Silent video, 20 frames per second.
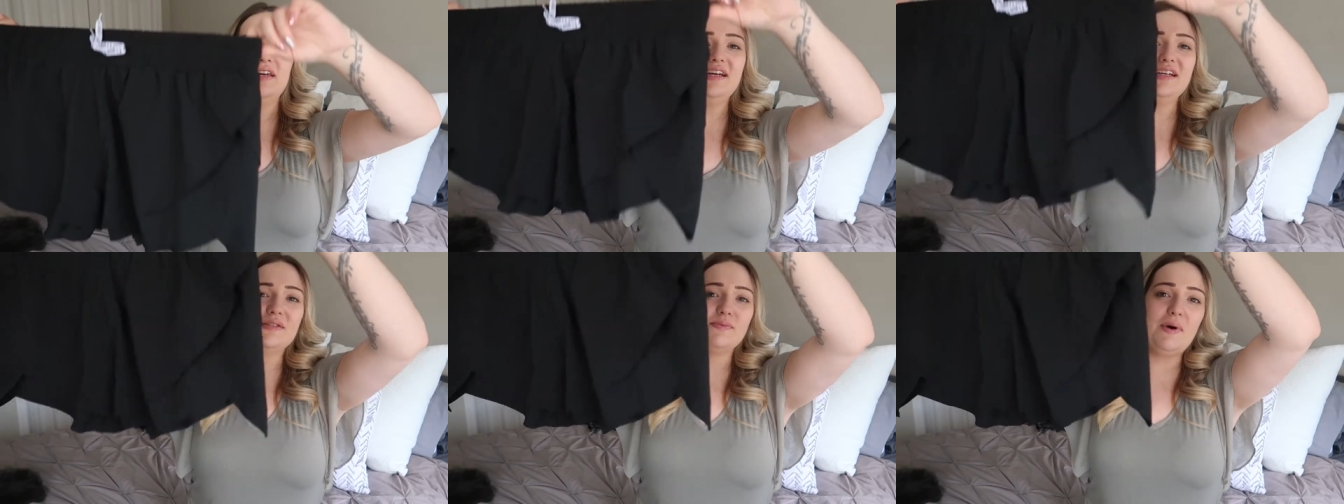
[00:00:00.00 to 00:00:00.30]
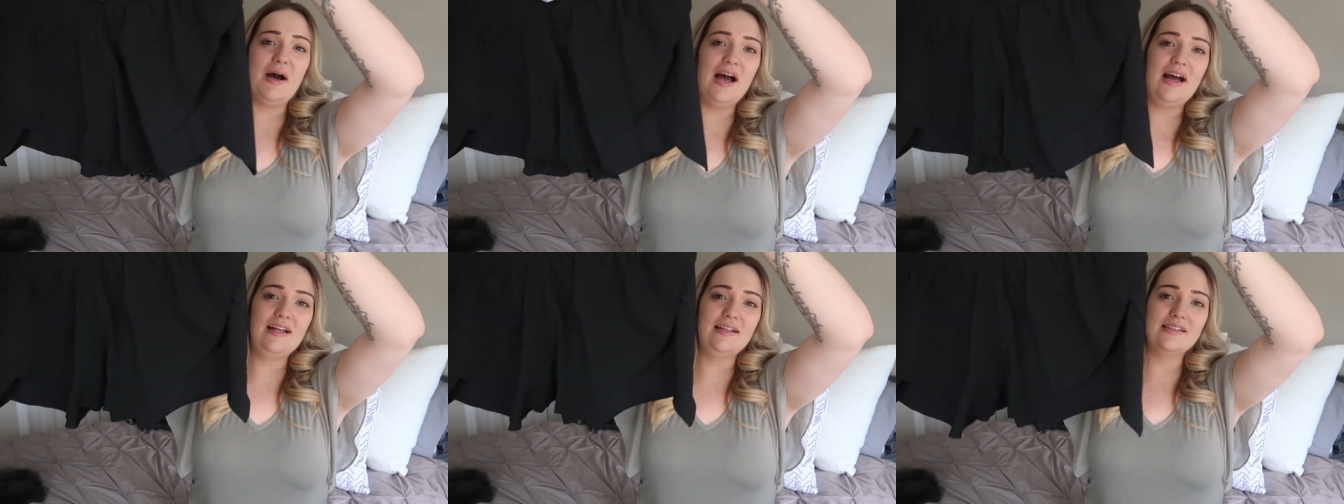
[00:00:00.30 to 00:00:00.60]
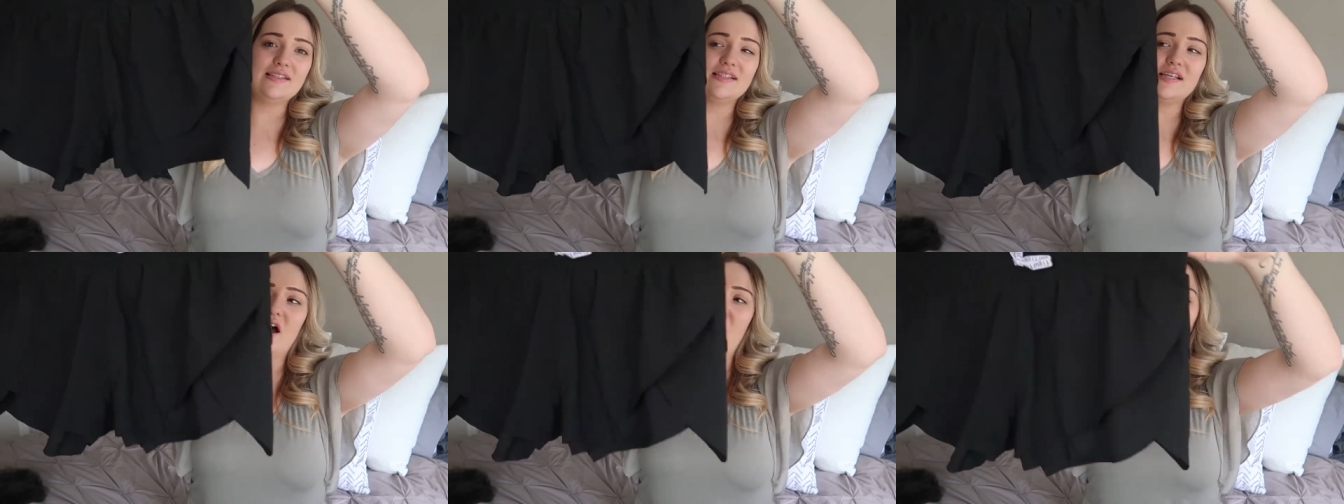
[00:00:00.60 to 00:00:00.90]
these
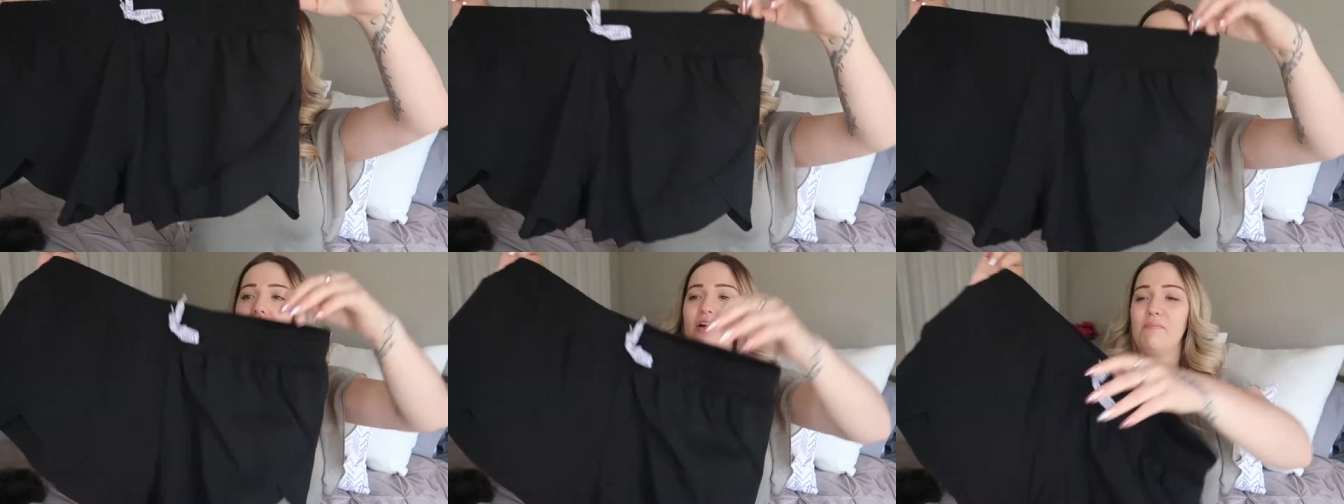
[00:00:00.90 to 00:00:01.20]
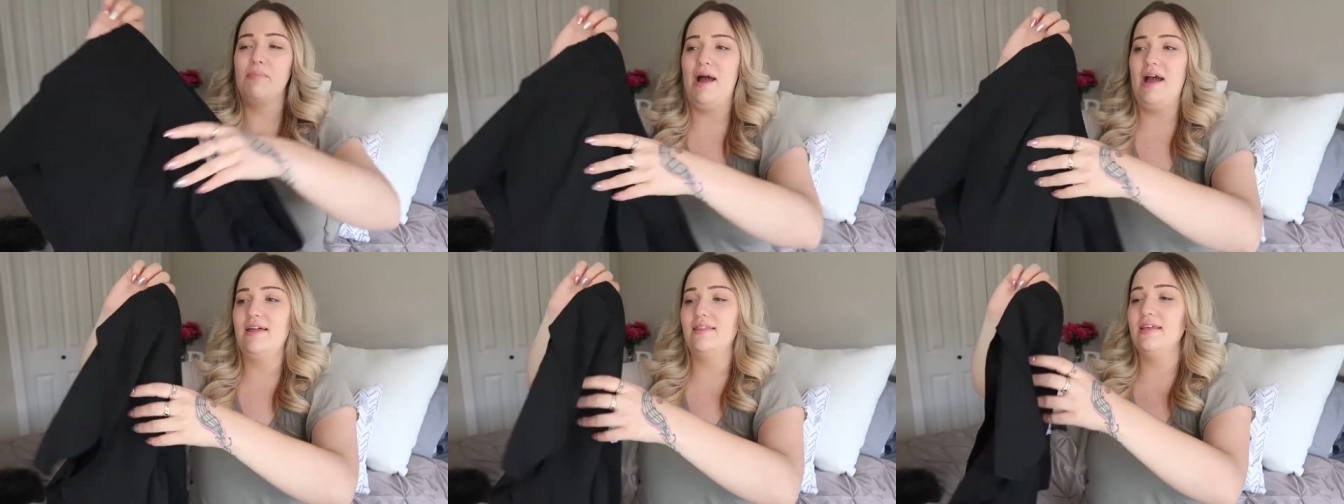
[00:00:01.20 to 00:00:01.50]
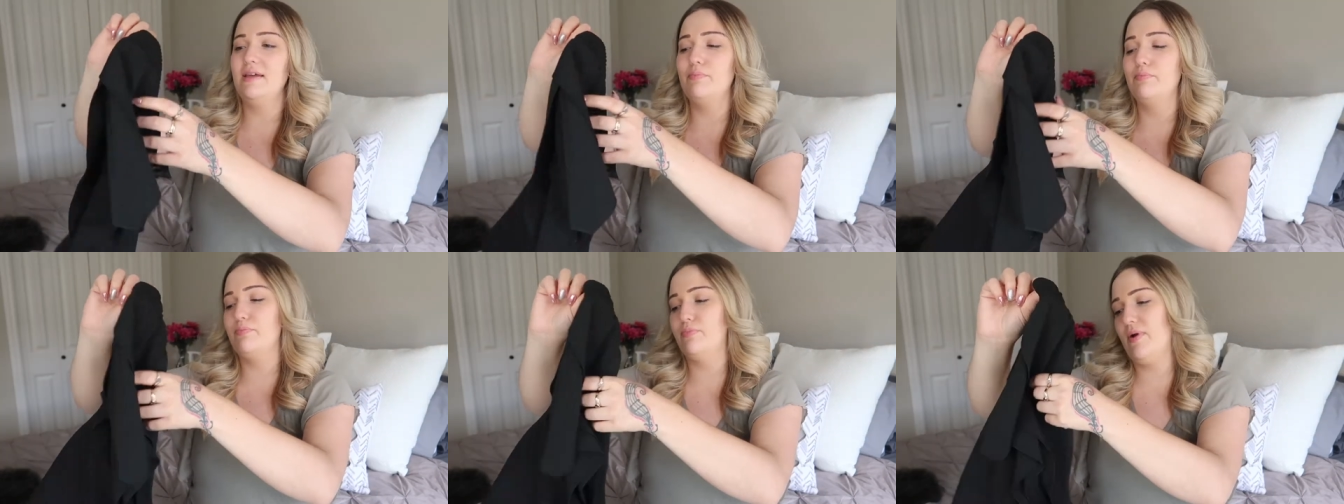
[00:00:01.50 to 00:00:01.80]
ones are by
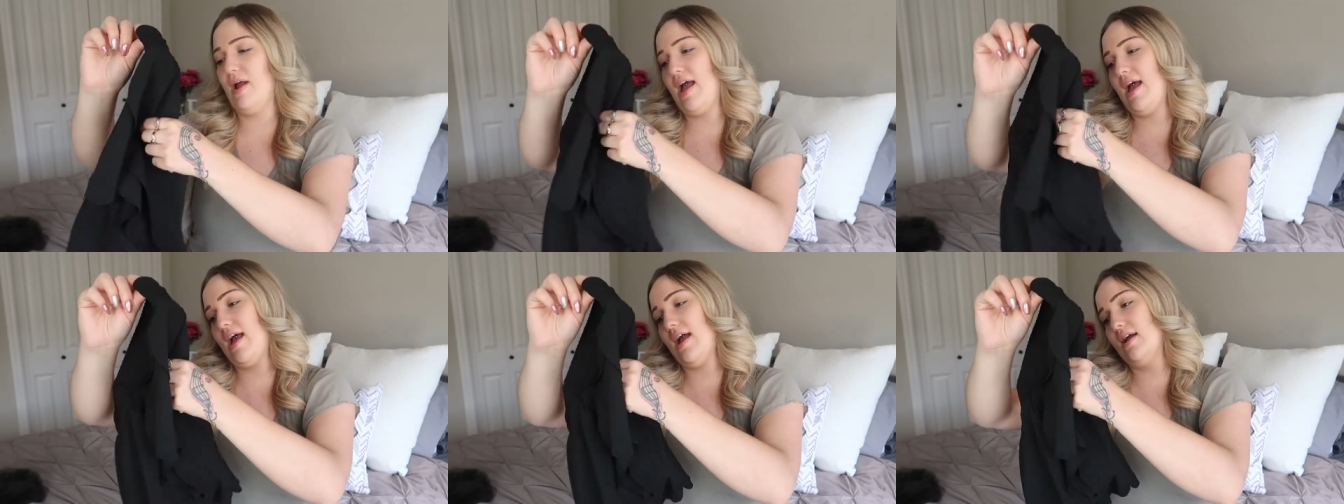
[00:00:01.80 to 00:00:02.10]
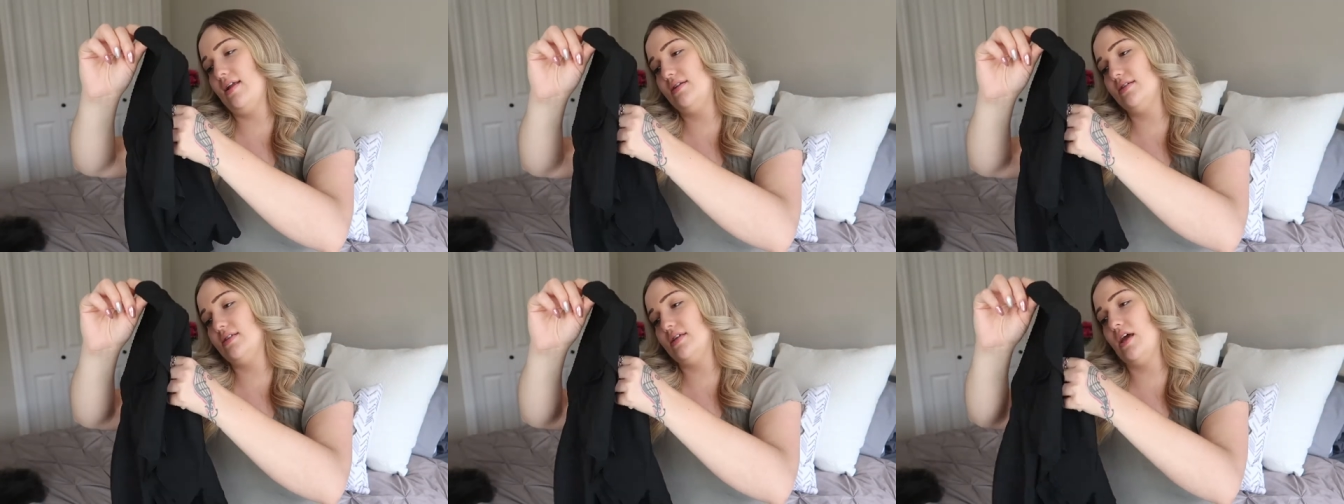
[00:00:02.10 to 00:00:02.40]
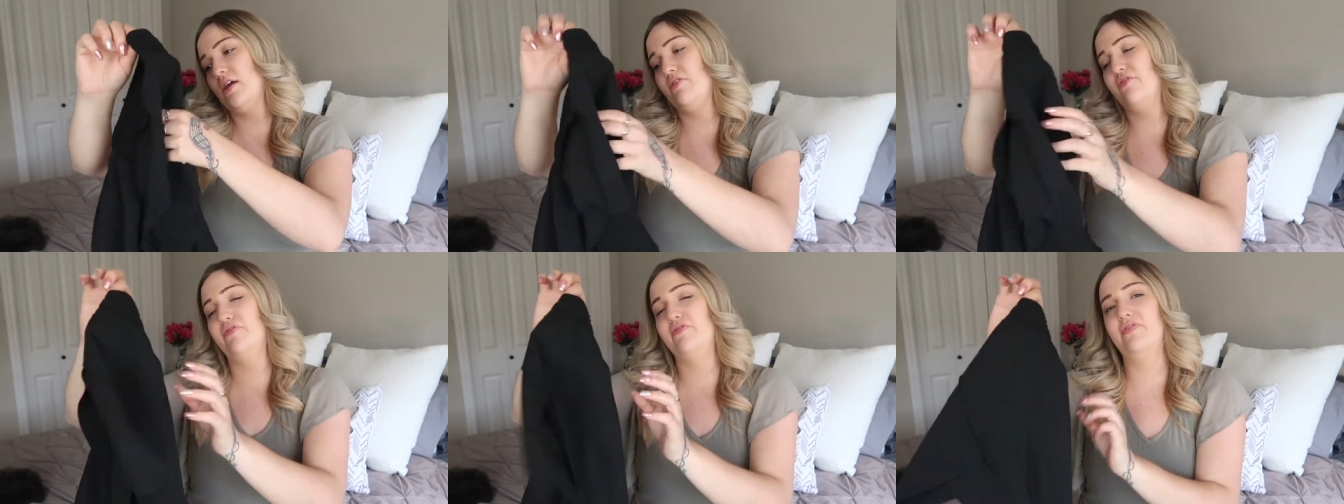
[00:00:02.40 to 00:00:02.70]
the brand
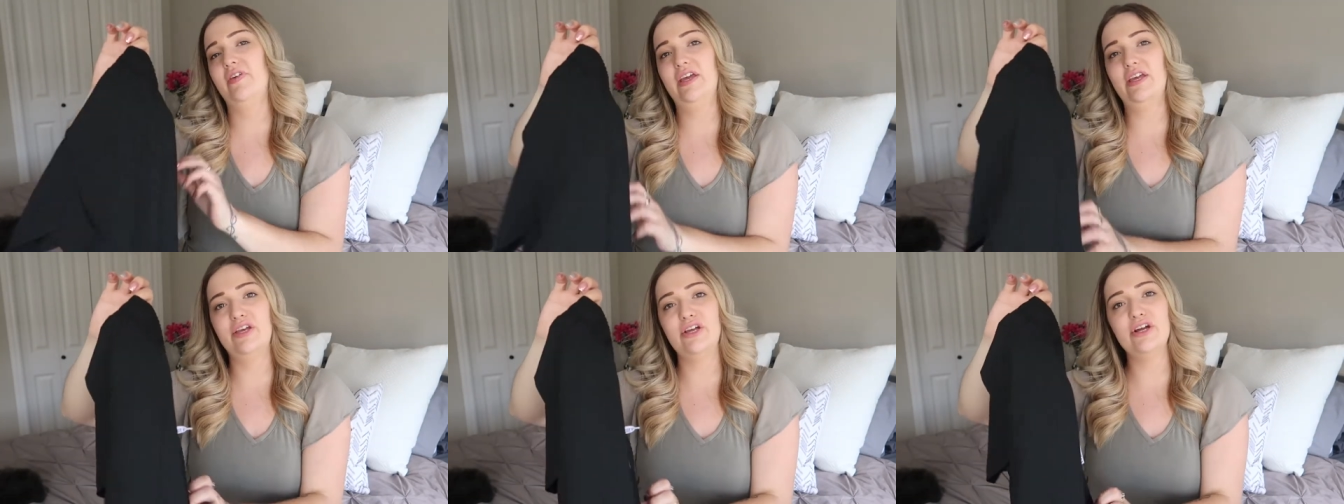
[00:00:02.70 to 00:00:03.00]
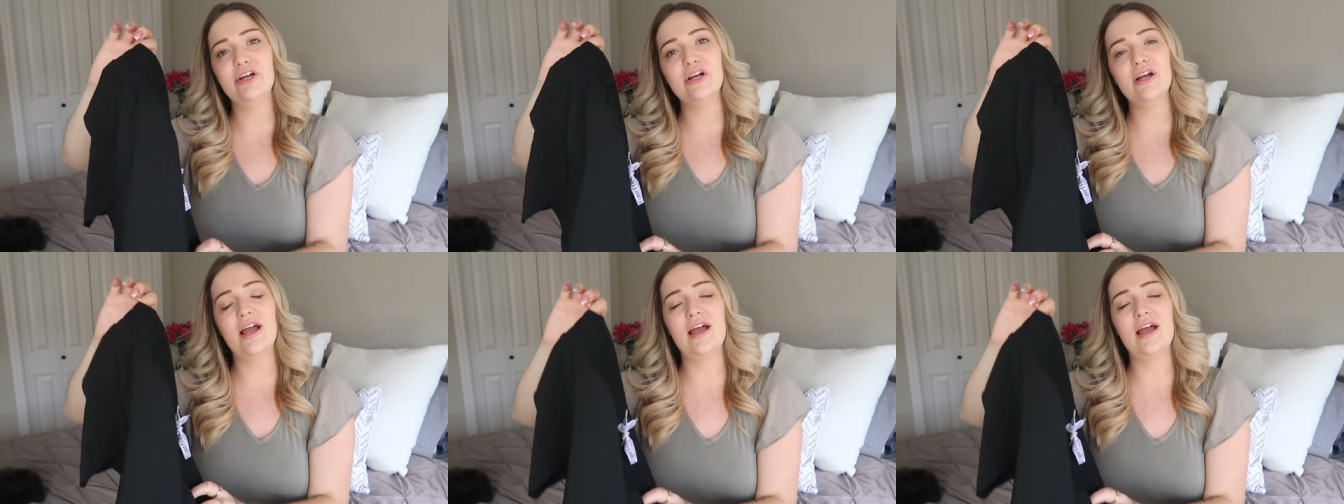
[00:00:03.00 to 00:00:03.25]
Figure,